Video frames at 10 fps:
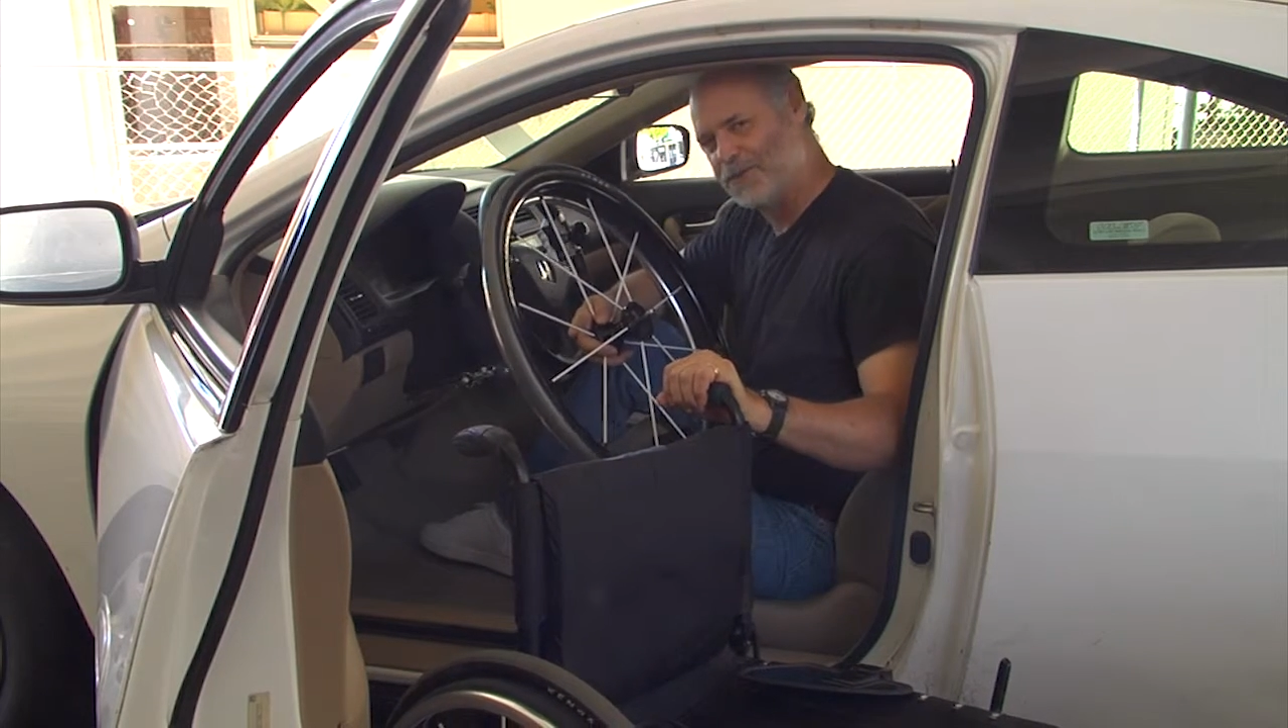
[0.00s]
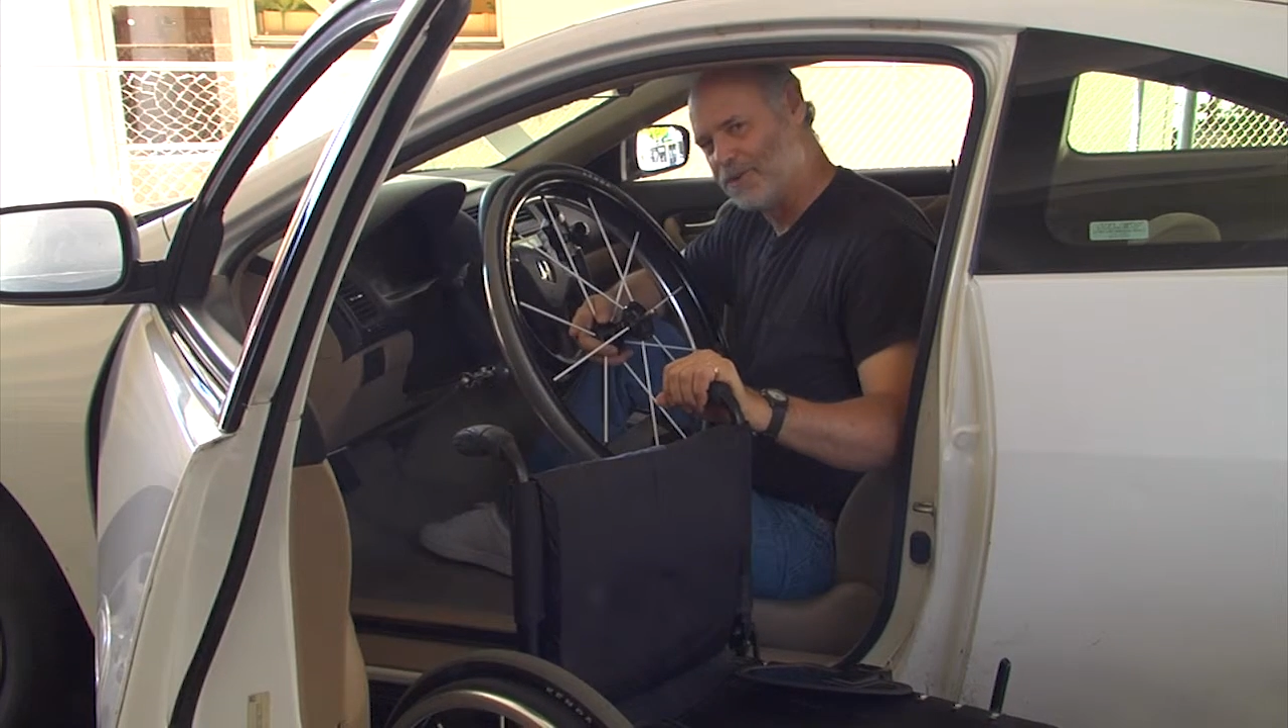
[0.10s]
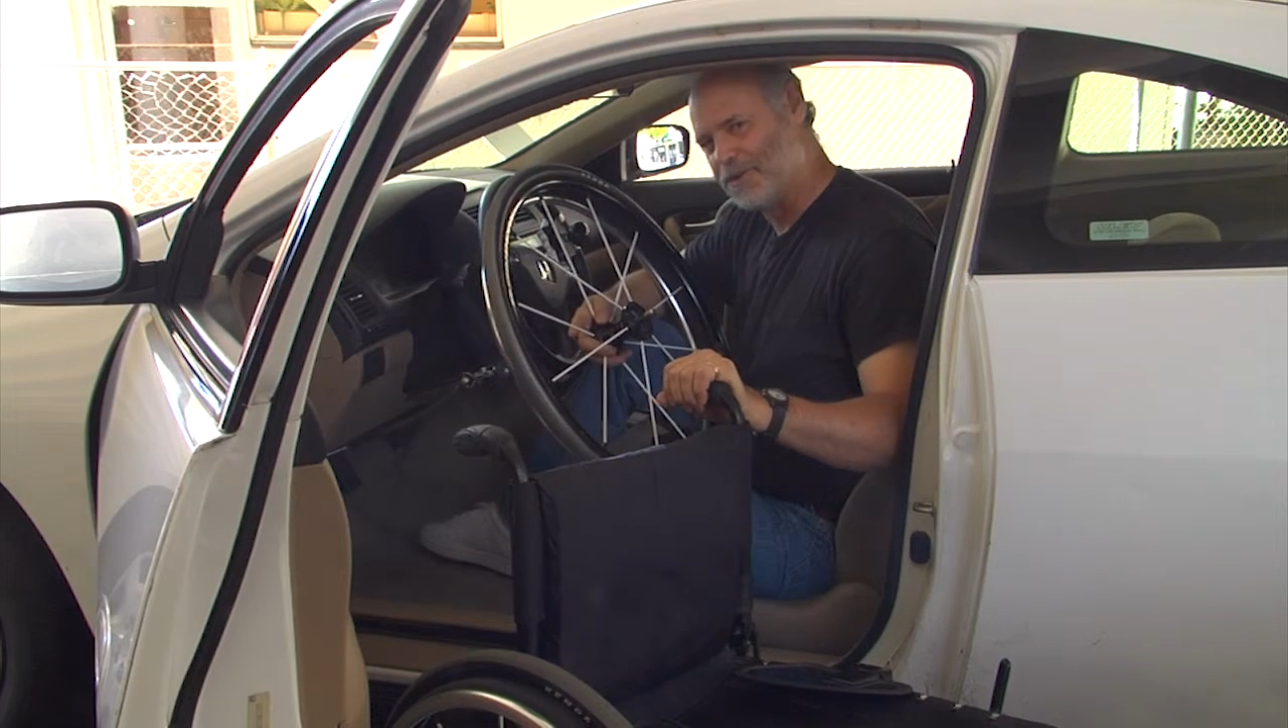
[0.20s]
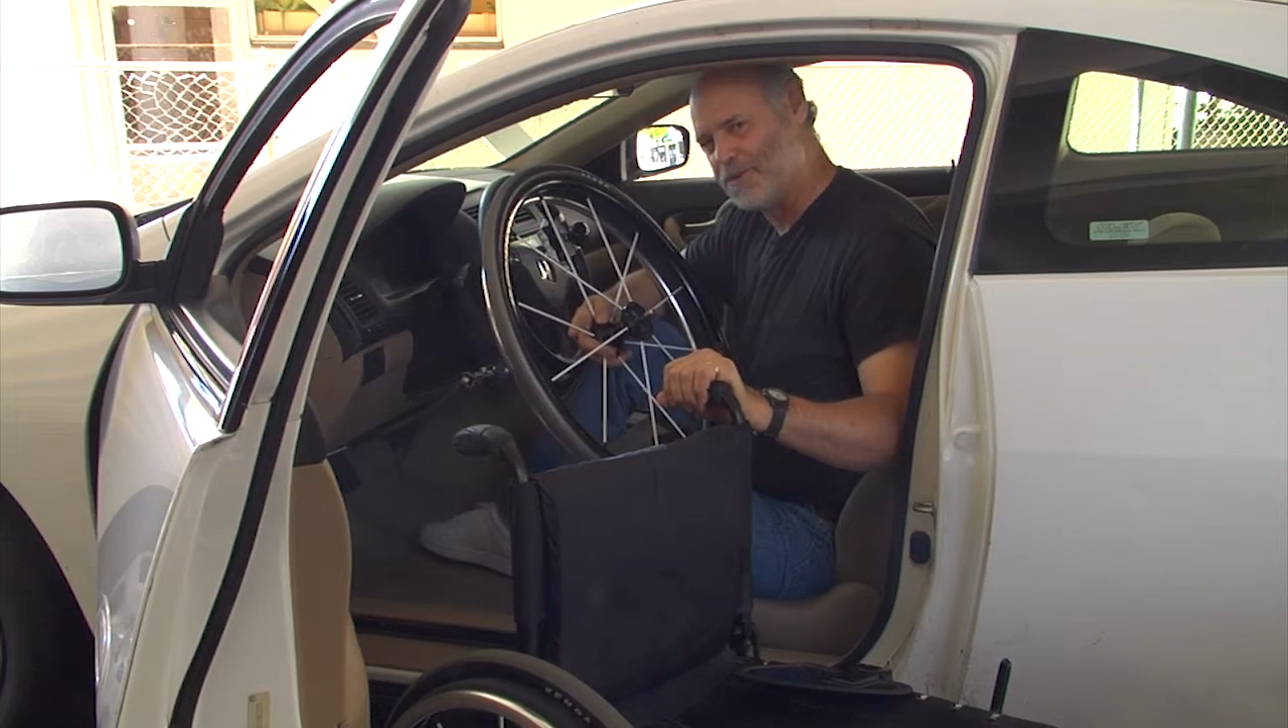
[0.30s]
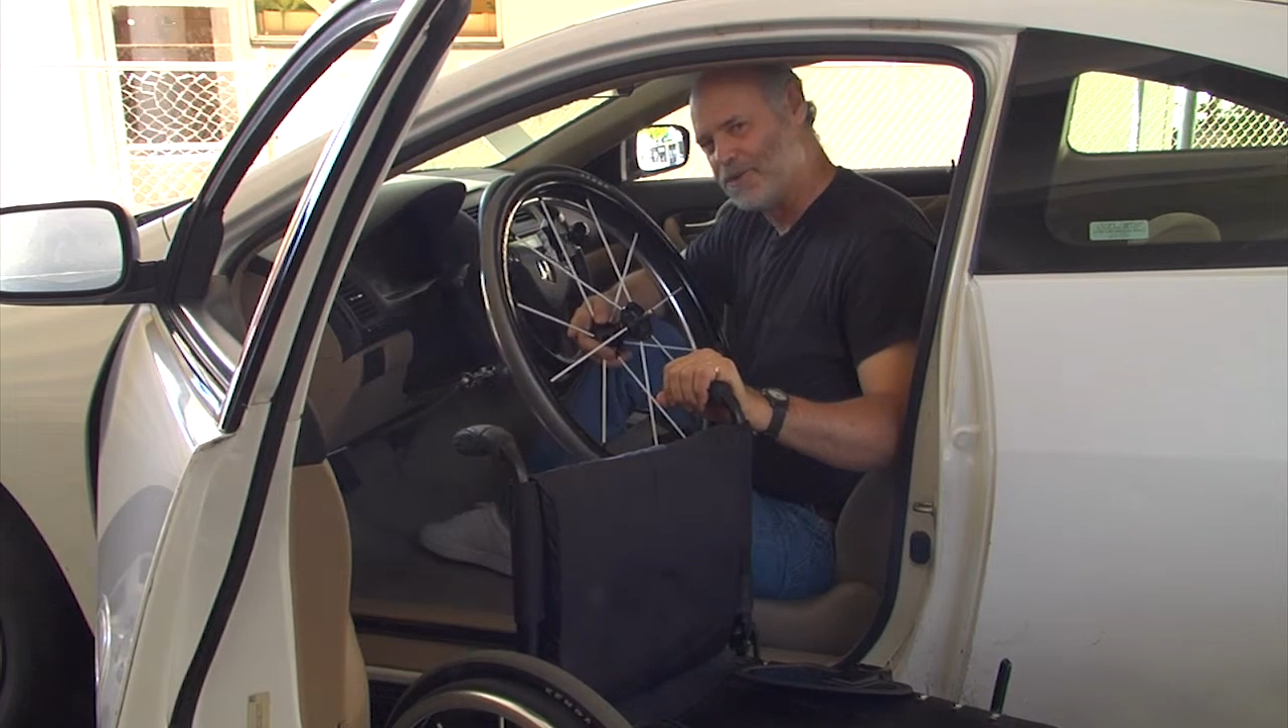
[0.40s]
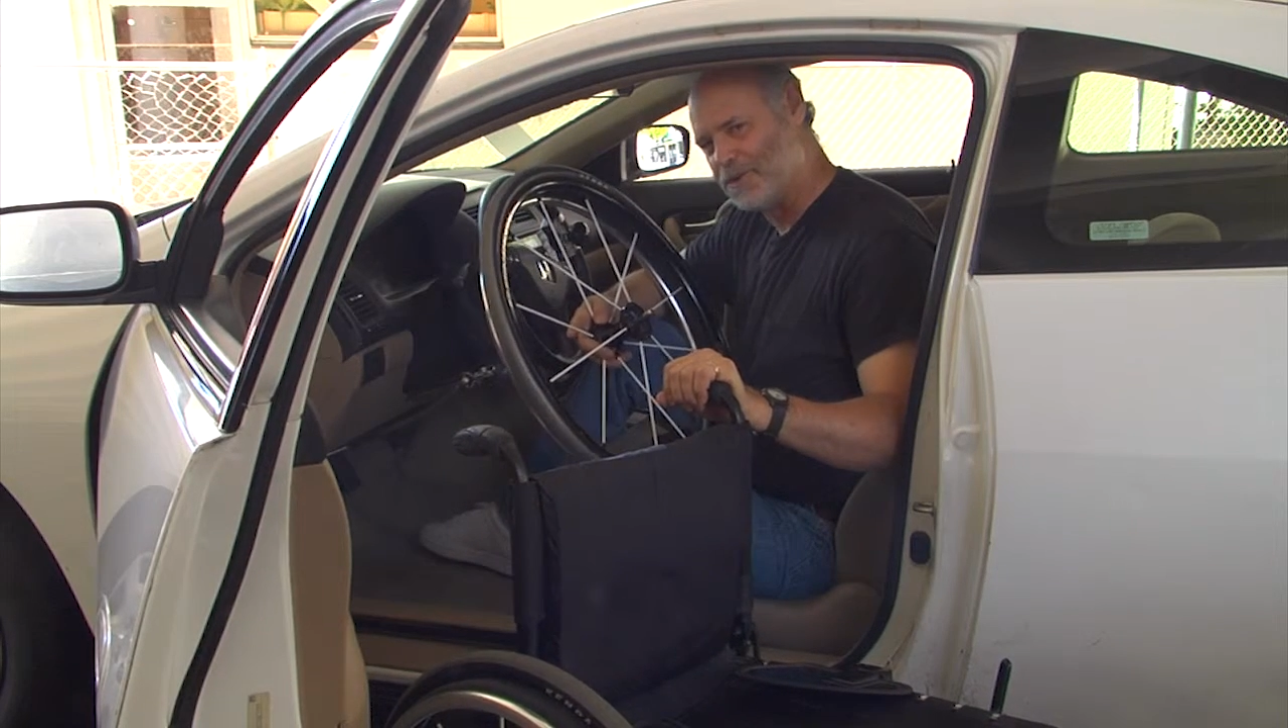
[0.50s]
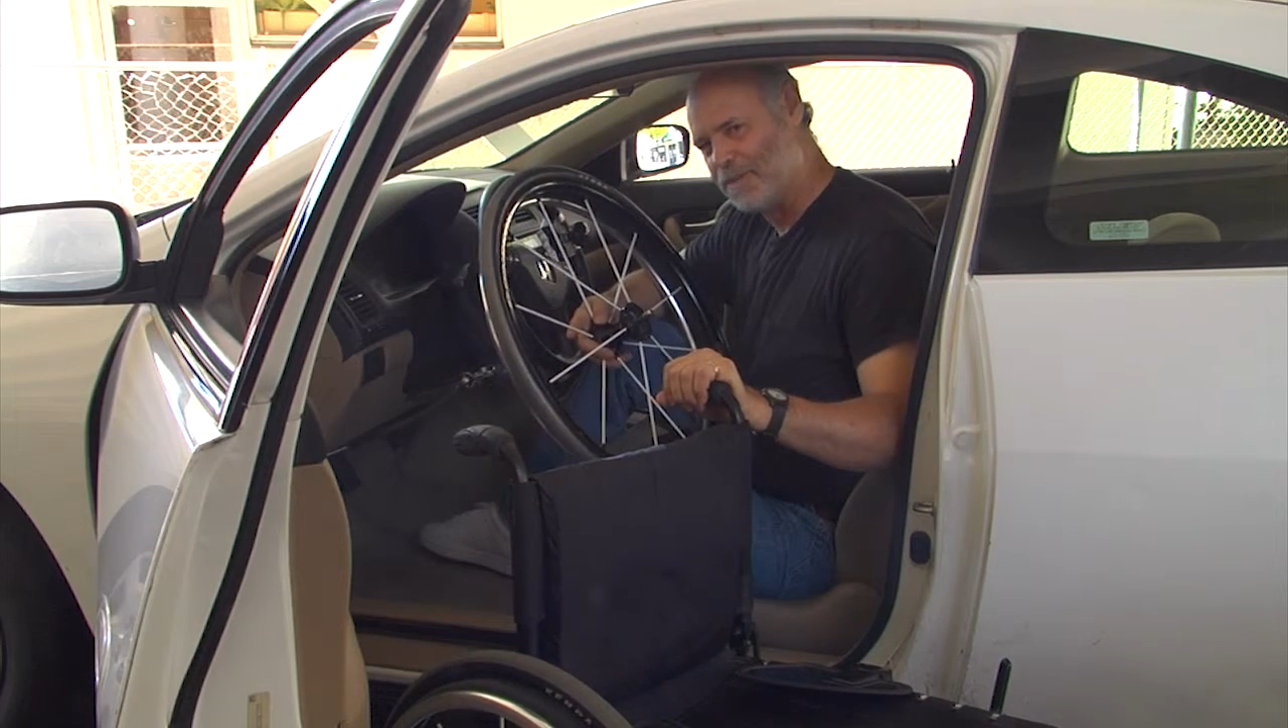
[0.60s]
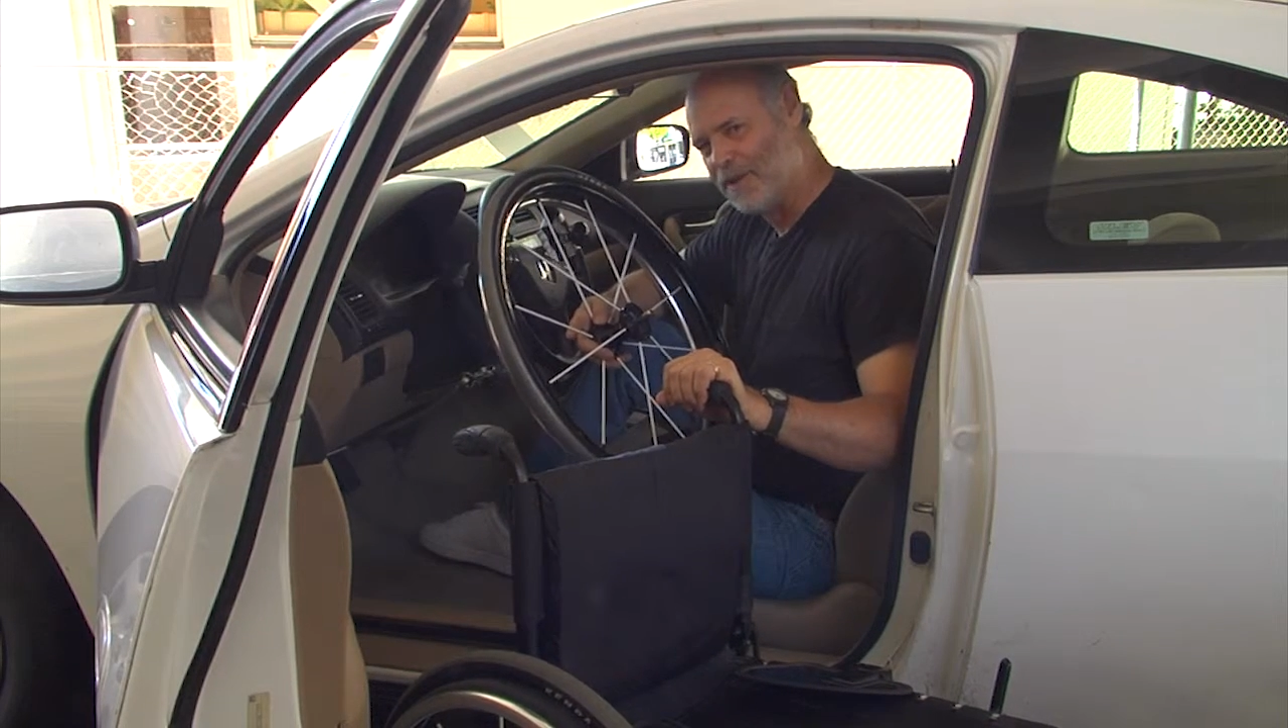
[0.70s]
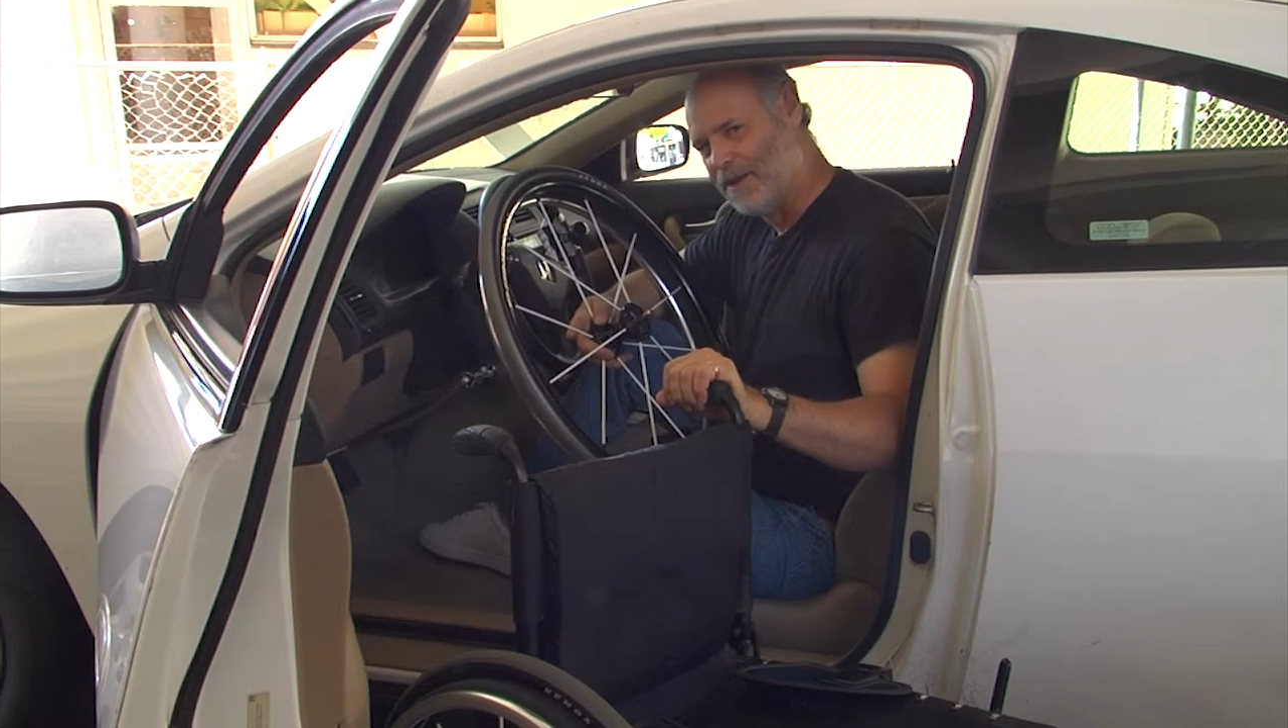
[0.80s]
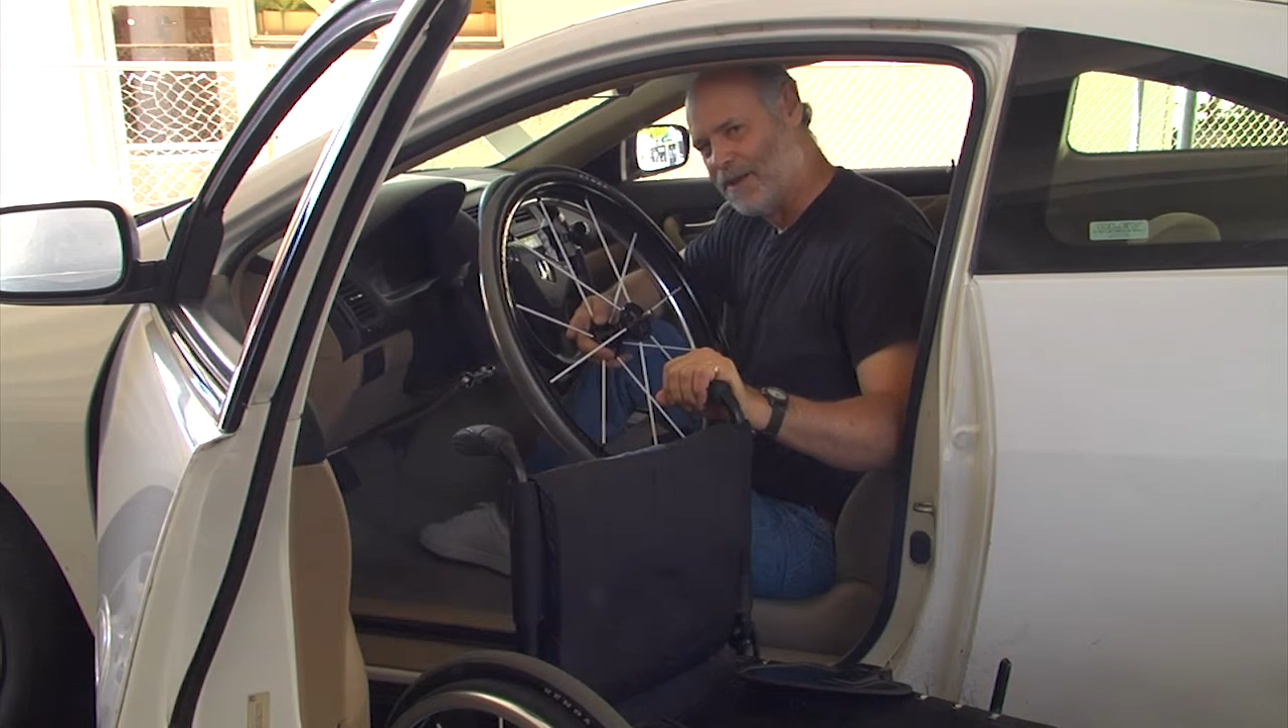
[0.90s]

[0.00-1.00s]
and nervous system